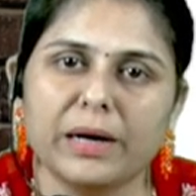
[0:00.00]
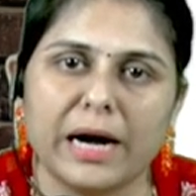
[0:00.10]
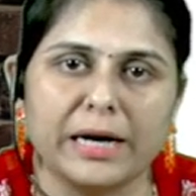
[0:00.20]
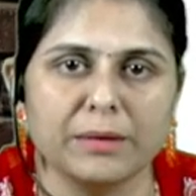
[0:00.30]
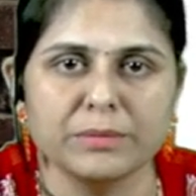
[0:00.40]

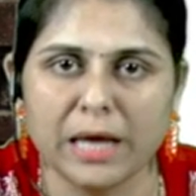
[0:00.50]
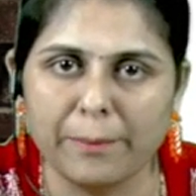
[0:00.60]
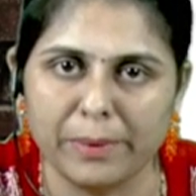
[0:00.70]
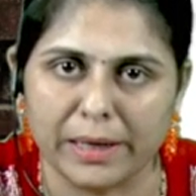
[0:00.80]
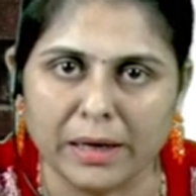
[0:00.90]
random
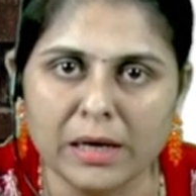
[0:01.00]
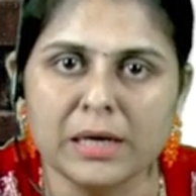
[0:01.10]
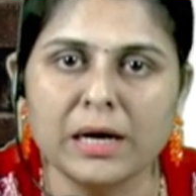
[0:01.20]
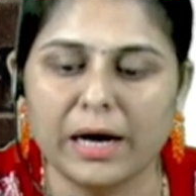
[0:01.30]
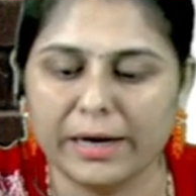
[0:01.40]
sampling.
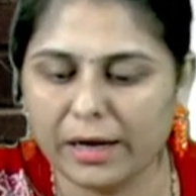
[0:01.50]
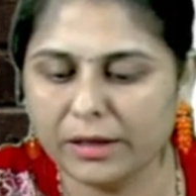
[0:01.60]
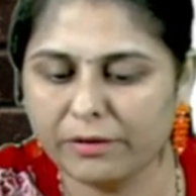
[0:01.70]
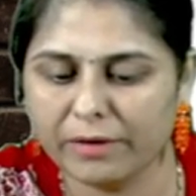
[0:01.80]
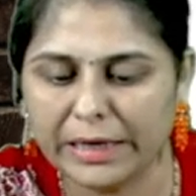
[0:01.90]

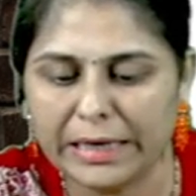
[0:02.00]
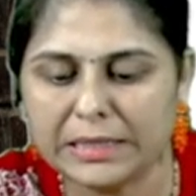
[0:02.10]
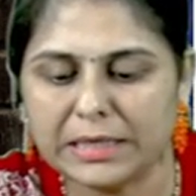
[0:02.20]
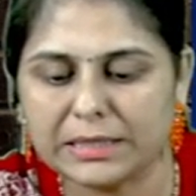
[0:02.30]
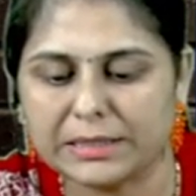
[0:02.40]
Another one
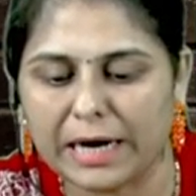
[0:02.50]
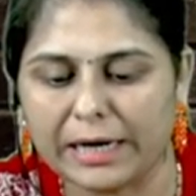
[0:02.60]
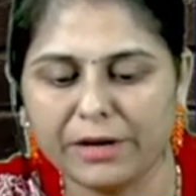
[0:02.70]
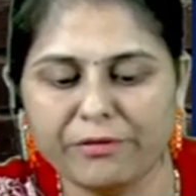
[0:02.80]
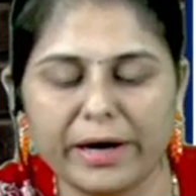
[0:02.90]
is
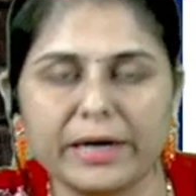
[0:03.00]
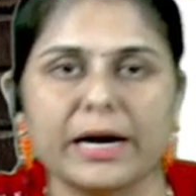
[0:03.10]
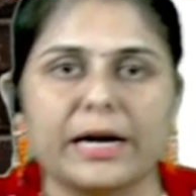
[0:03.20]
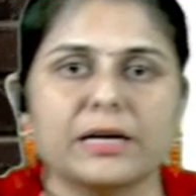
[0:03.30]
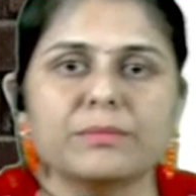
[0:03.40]
stratified
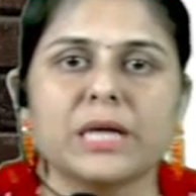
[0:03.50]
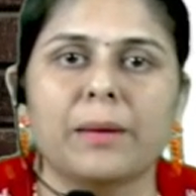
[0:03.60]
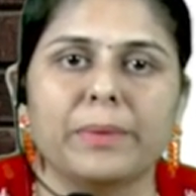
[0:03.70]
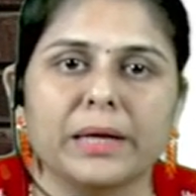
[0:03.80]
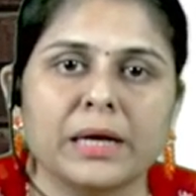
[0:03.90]
random
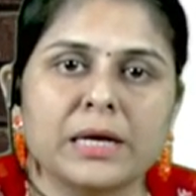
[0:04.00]
sampling.